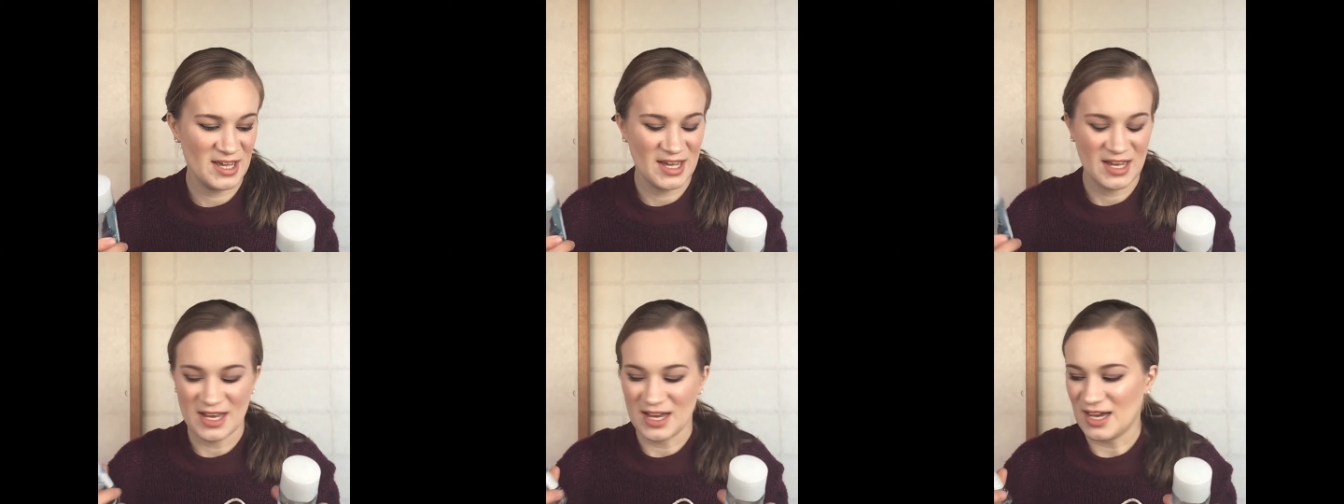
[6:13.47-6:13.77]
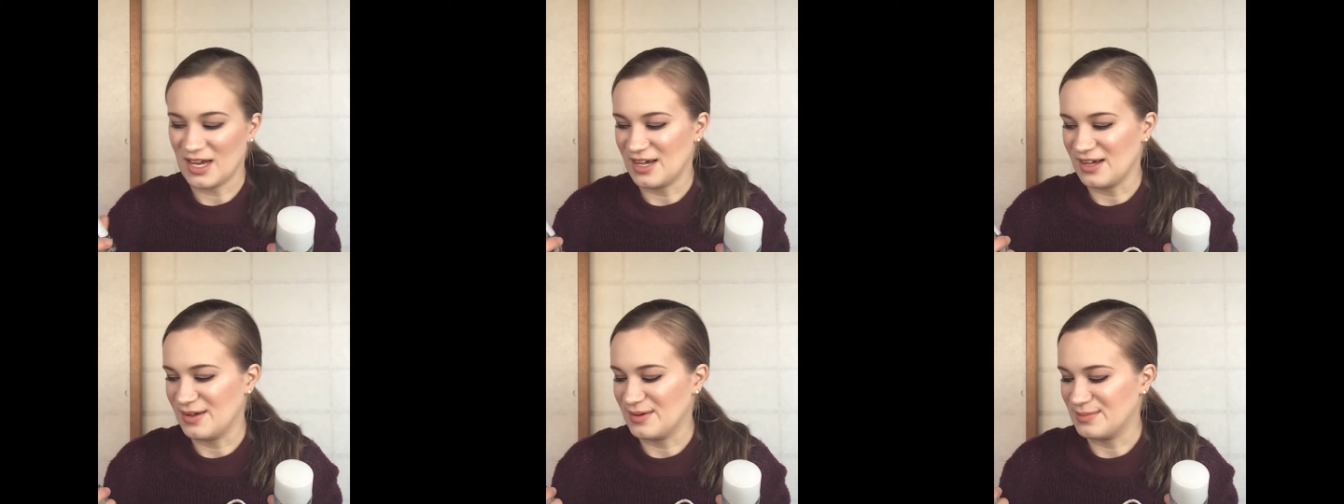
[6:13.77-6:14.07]

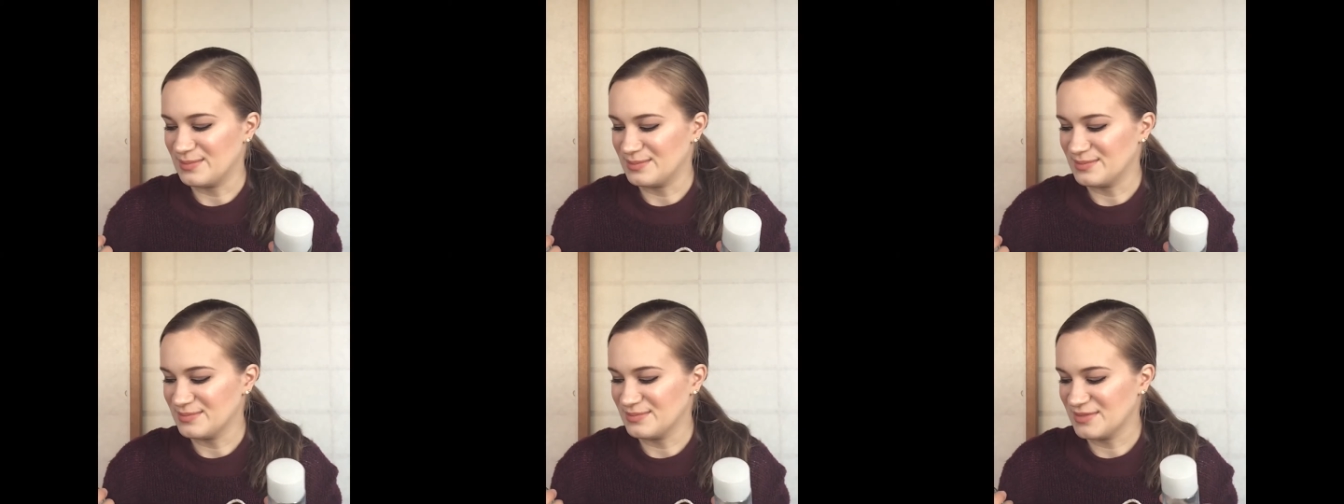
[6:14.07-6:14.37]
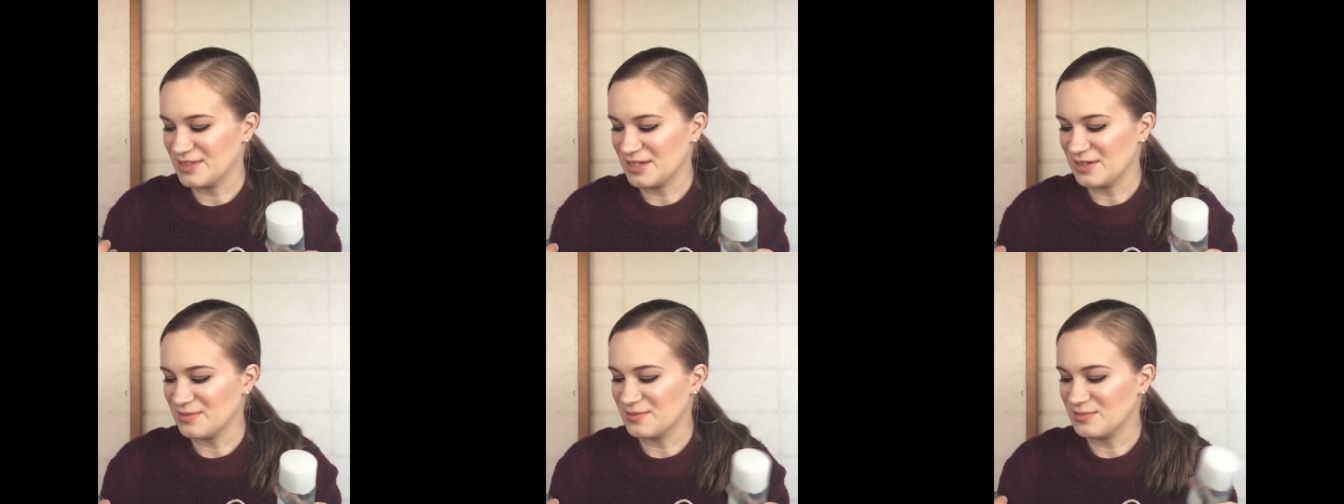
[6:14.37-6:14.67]

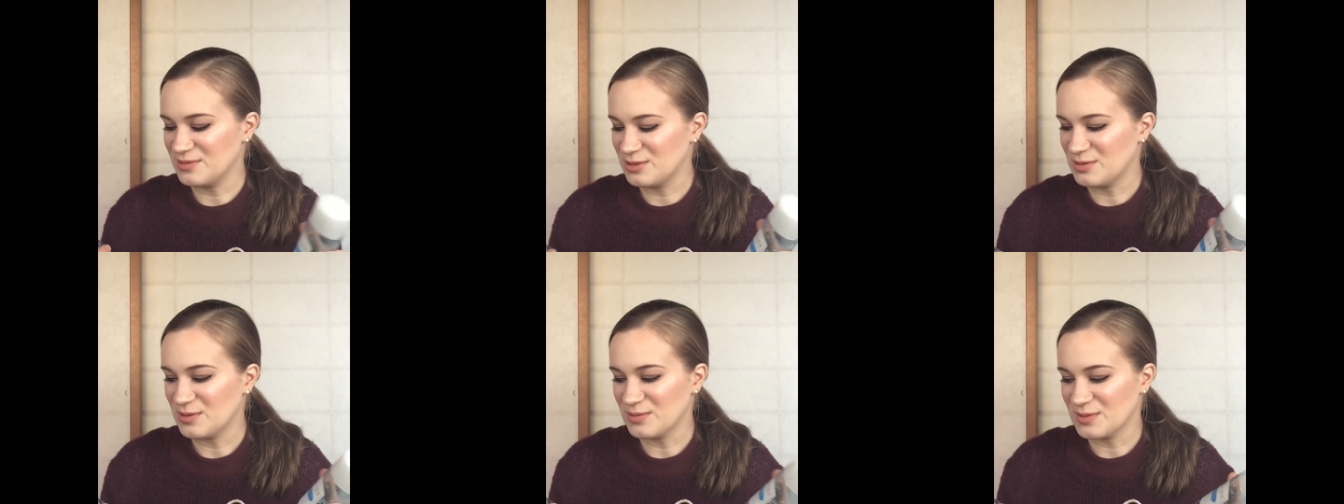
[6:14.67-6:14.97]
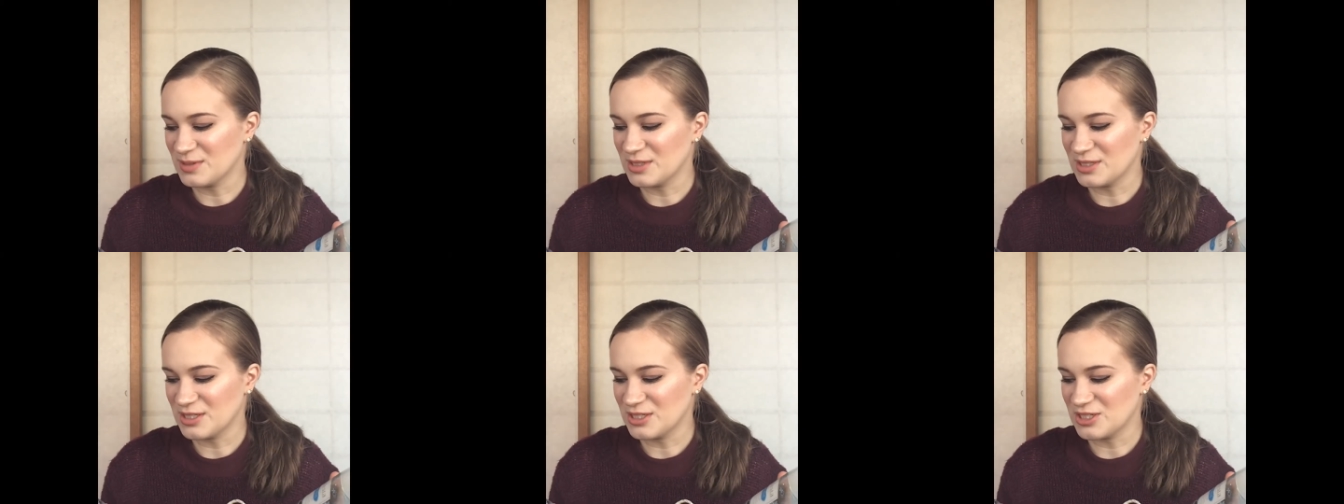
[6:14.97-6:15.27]
They do a
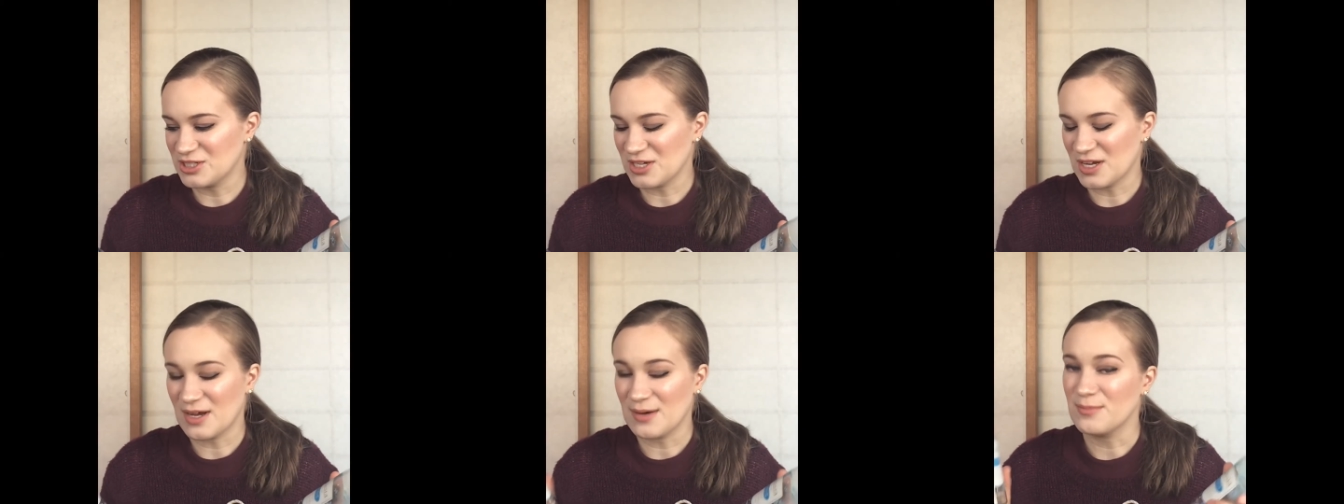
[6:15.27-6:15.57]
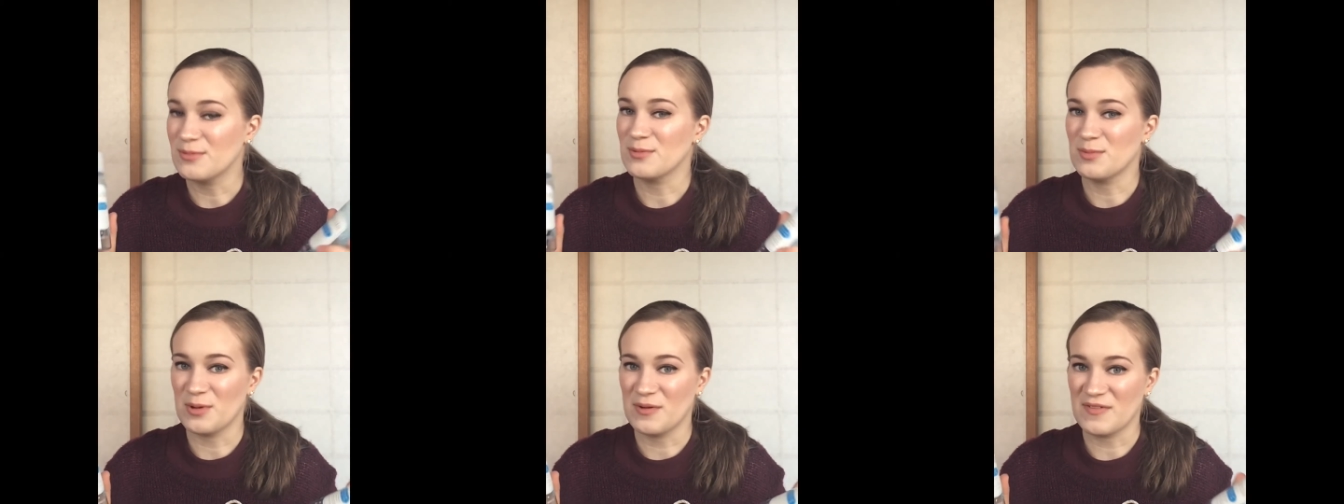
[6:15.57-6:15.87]
really good job
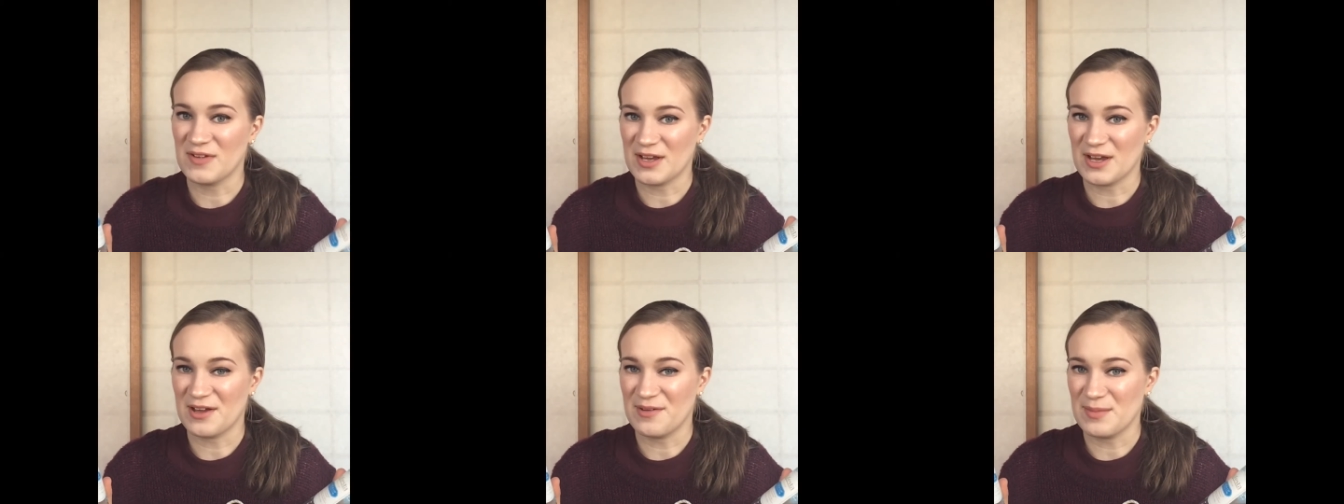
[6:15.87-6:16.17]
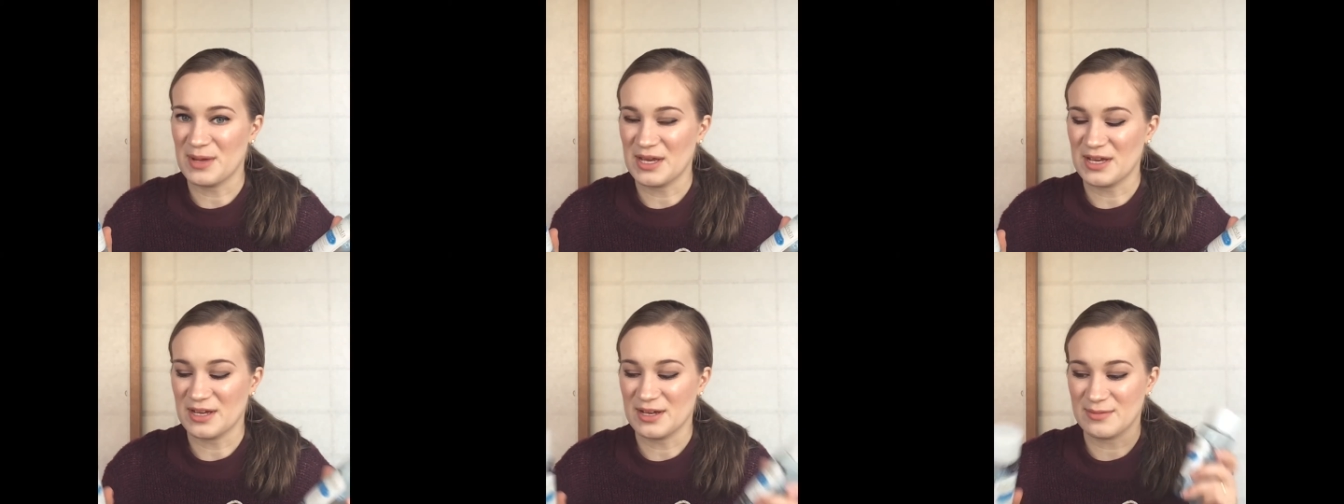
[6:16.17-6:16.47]
removing eye
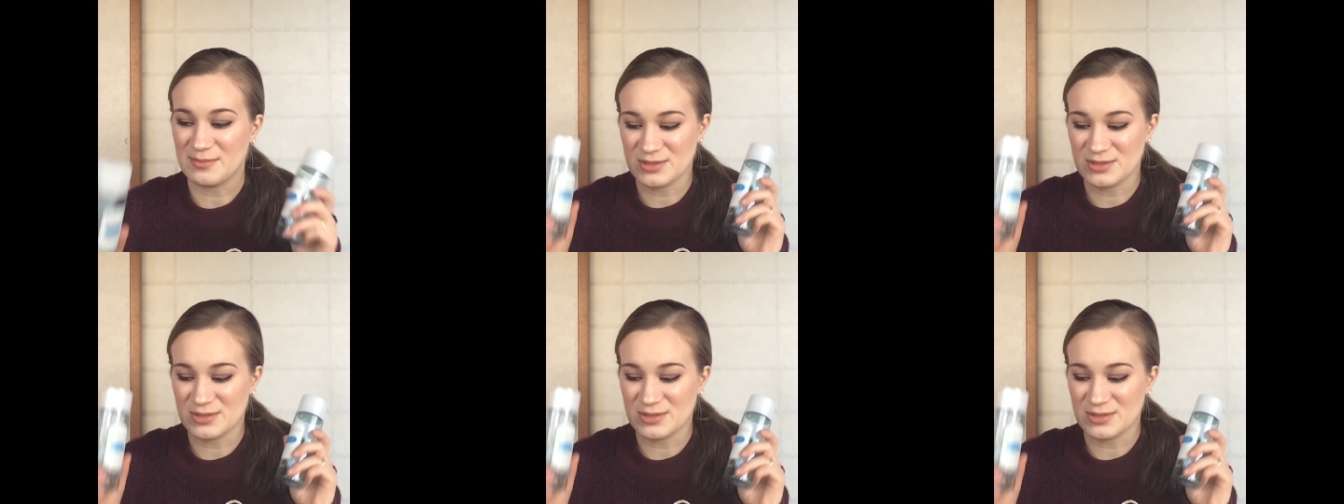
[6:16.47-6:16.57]
makeup,